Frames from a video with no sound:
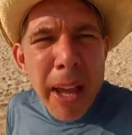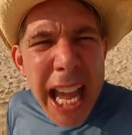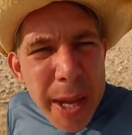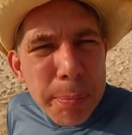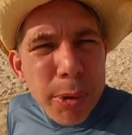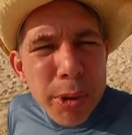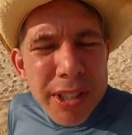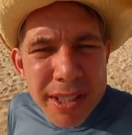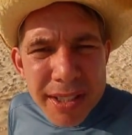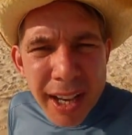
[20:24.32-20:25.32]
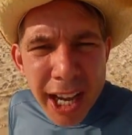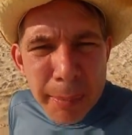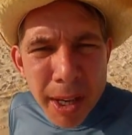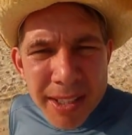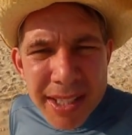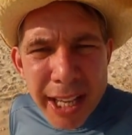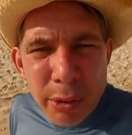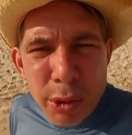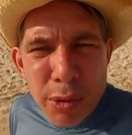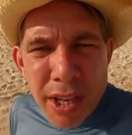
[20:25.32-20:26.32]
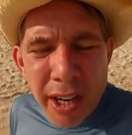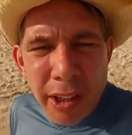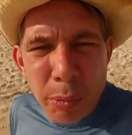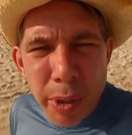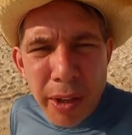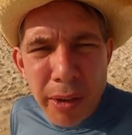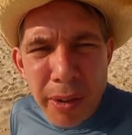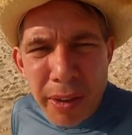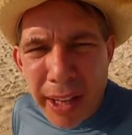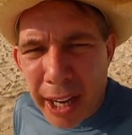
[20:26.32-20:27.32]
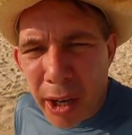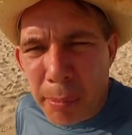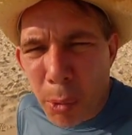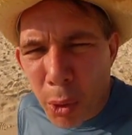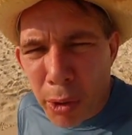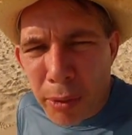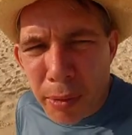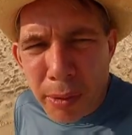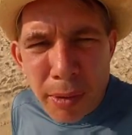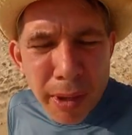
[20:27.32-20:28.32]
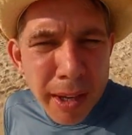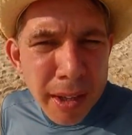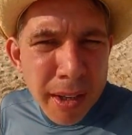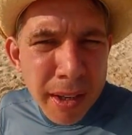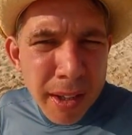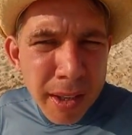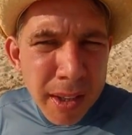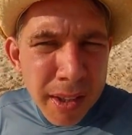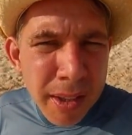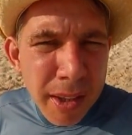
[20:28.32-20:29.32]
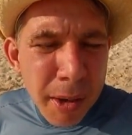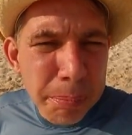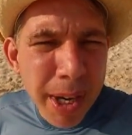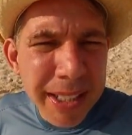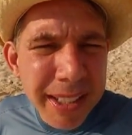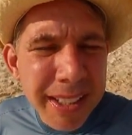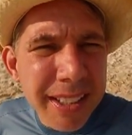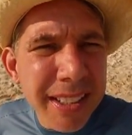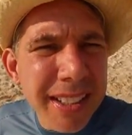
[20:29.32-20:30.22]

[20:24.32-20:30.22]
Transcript: April is the time on Santa Cruz Island where they are more abundant.